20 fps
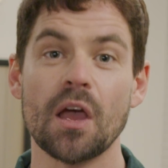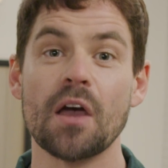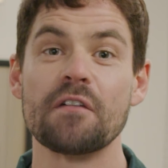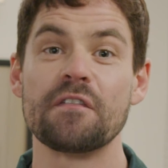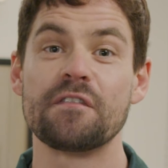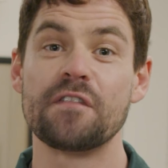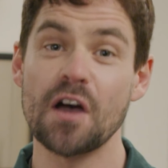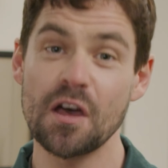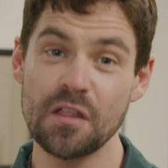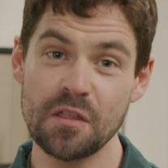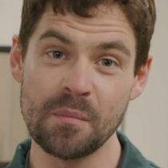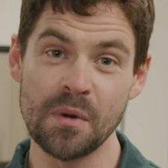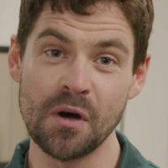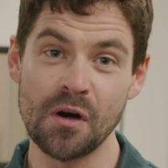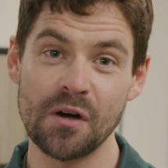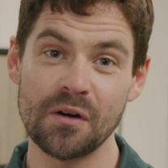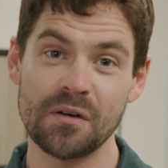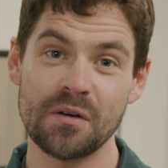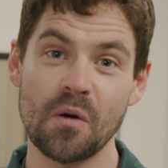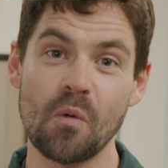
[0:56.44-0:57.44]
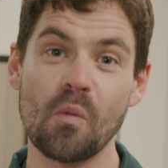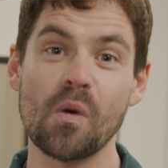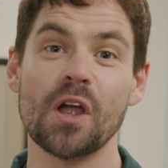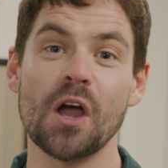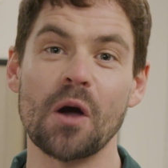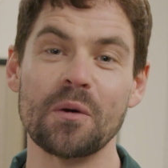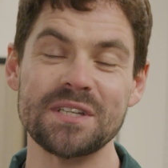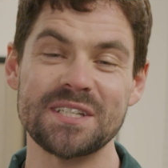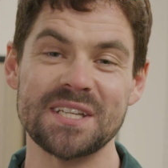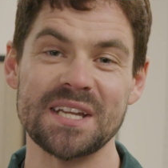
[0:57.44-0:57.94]
Furthermore, we're
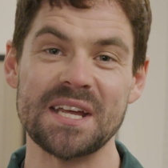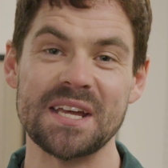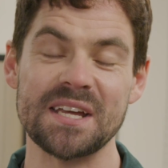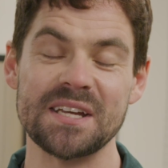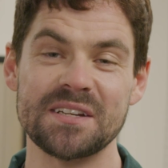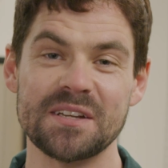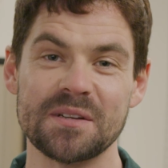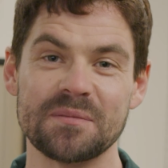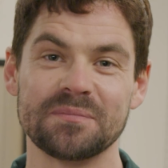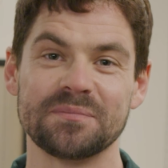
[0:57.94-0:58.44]
going to need